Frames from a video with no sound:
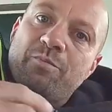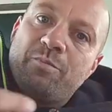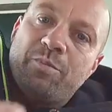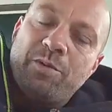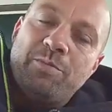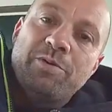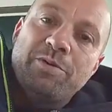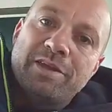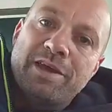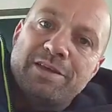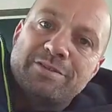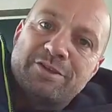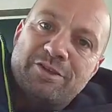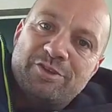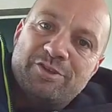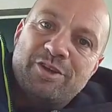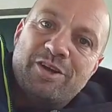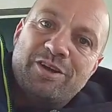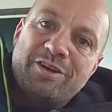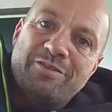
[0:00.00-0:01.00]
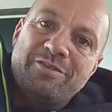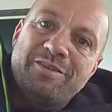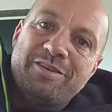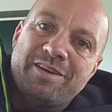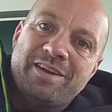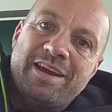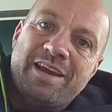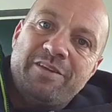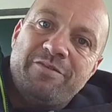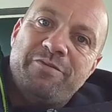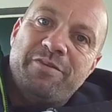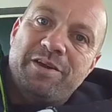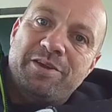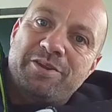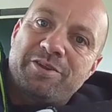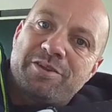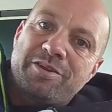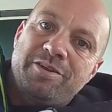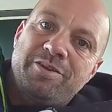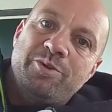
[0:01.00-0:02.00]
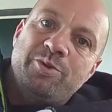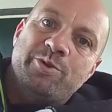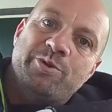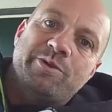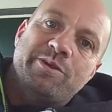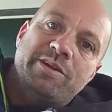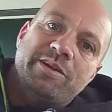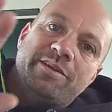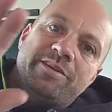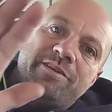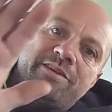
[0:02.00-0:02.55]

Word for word: People that start knife edge, you usually